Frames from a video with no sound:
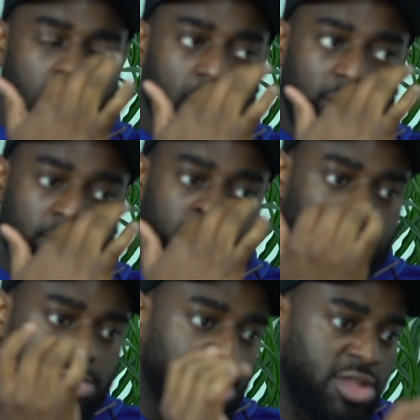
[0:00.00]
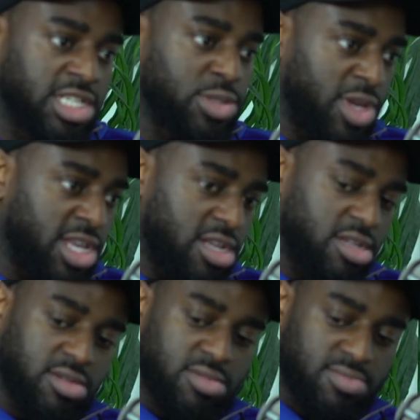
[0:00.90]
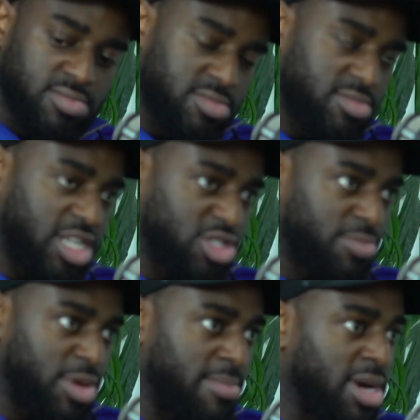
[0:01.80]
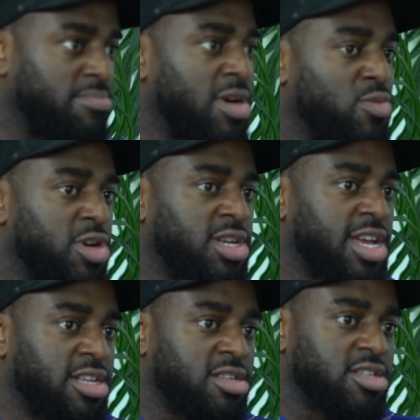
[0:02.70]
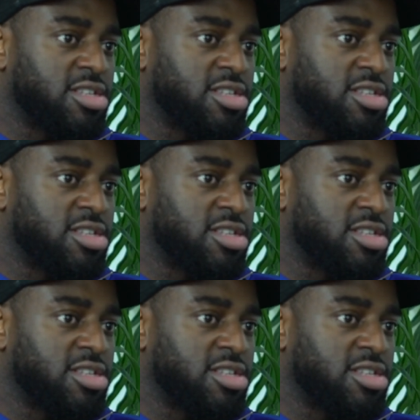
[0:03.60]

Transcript: So this week I should be a man of my word and,